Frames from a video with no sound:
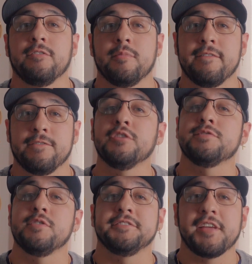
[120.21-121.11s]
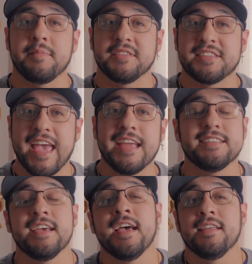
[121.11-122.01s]
from my first few statements
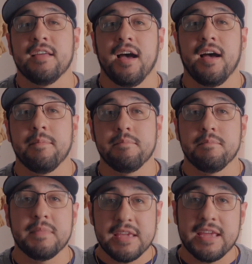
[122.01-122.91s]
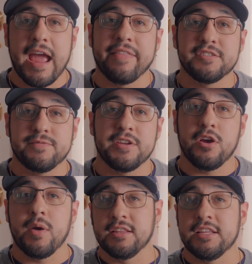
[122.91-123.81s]
hate uh, me and this
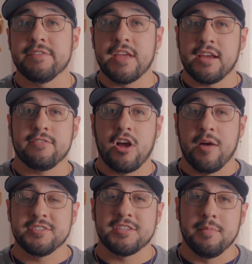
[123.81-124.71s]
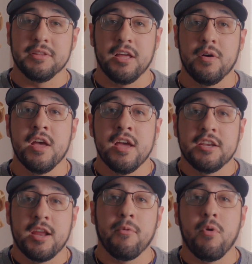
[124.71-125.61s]
video and leave negative comments down below.
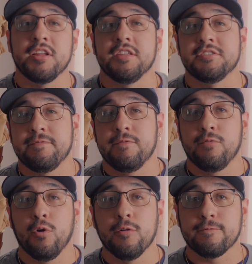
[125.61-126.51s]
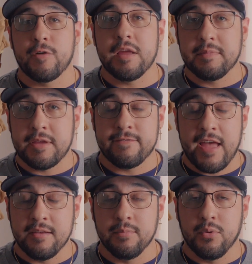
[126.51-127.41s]
Number one, it's full frame
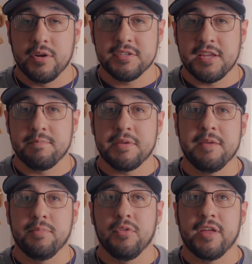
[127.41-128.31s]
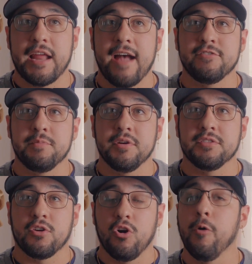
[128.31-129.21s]
fanboys and people that have to
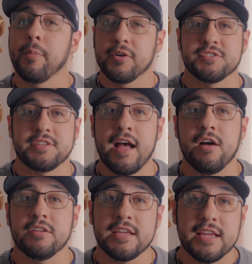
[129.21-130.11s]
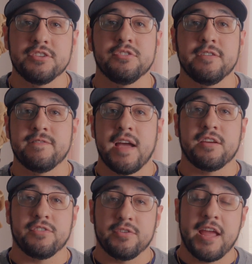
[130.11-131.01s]
put their whole personality into the
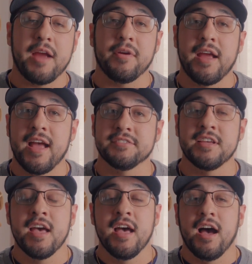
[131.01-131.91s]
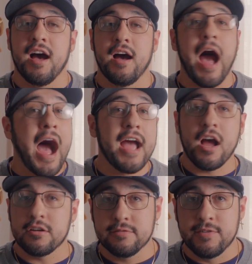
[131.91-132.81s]
fact that their camera has uh, eye
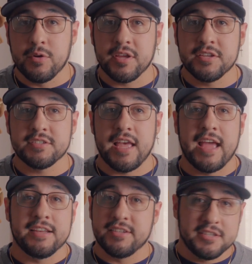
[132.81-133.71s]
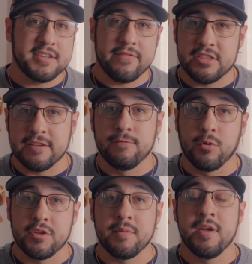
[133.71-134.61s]
autofocus and it does everything
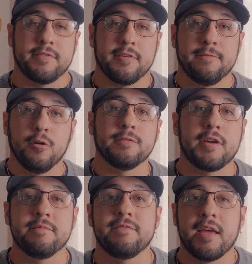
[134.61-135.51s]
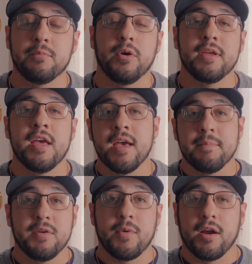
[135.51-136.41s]
for them. If you're a full frame
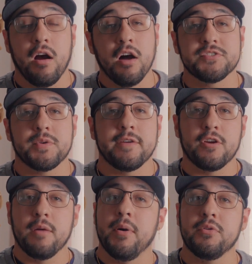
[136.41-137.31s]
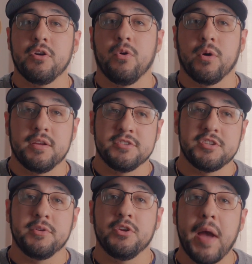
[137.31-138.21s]
fanboy, beware. Also, if you're a bokeh whore and
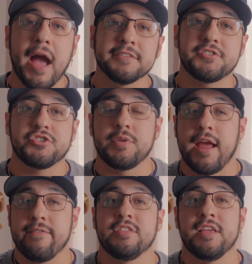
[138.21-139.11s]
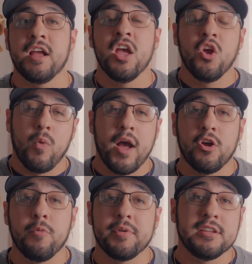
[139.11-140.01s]
someone who has to shoot everything wide
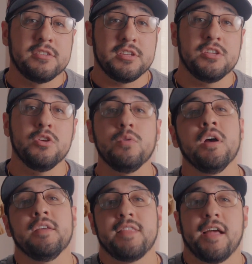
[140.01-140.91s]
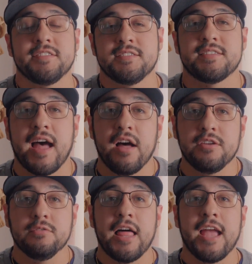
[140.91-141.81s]
open, and to you, that's the style
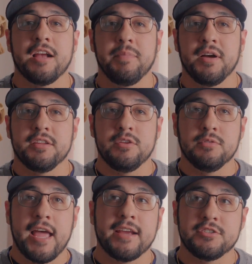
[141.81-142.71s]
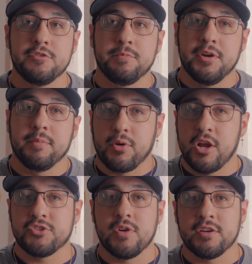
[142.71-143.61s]
you like, but you like to put
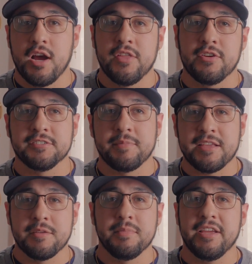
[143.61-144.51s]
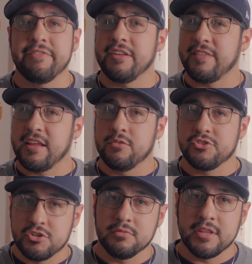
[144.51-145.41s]
pressure on others and make them believe that if they don't
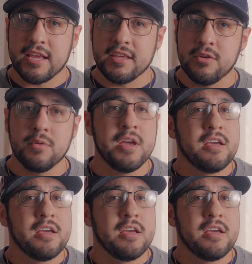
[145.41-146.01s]
shoot like you,